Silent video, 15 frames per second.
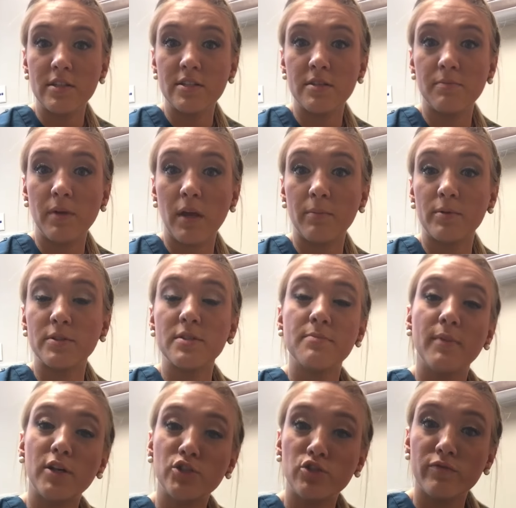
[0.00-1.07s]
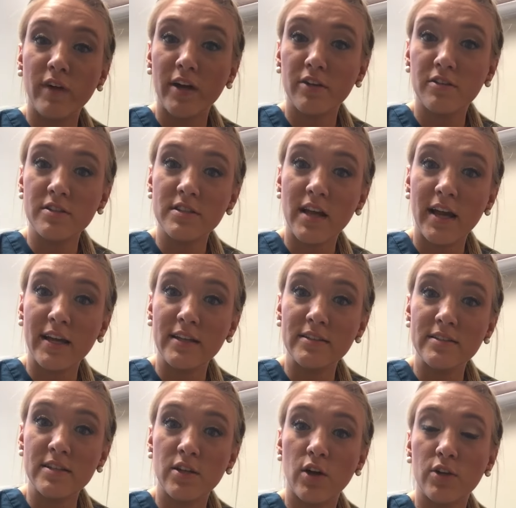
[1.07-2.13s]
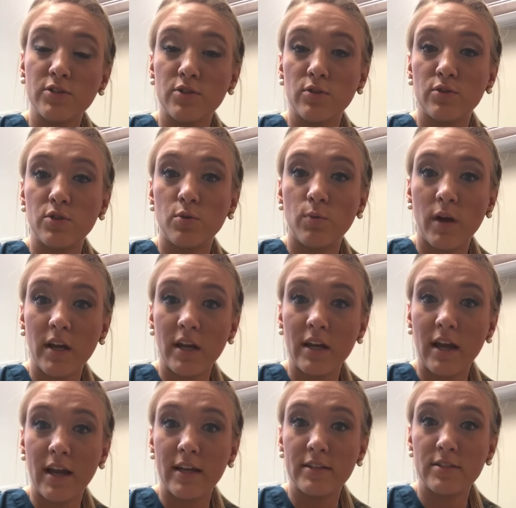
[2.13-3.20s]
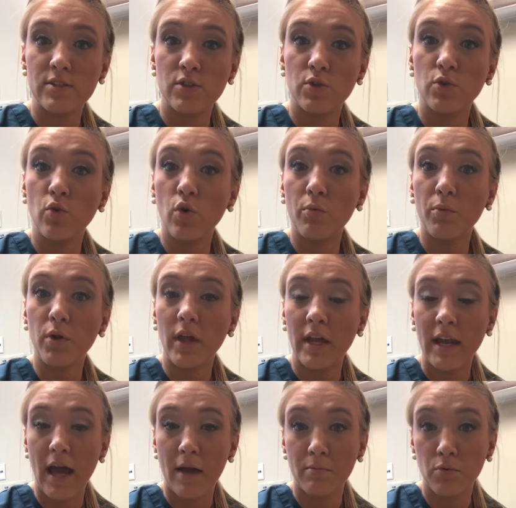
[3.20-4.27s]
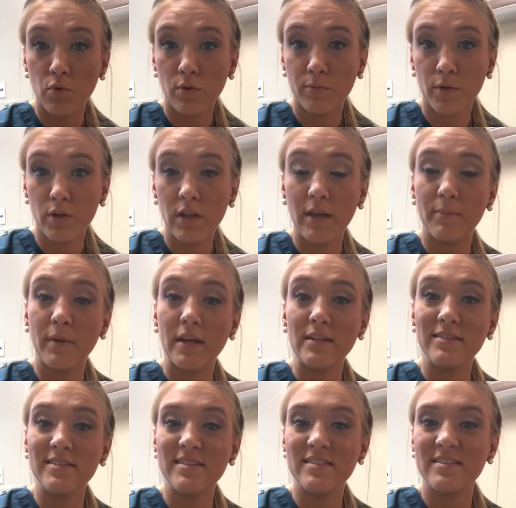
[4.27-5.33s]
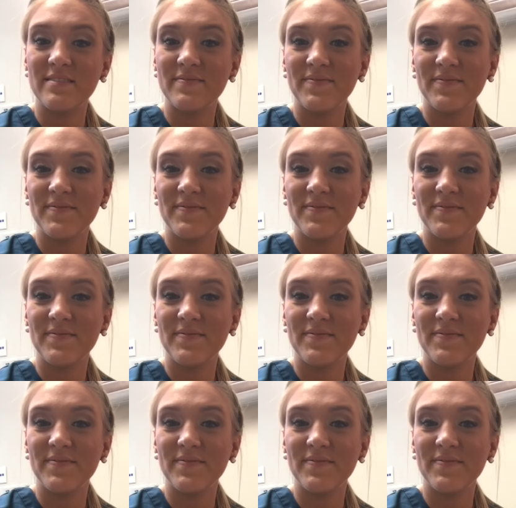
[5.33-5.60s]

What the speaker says: to be able to measure vital signs and also to recognize normal and abnormal limits.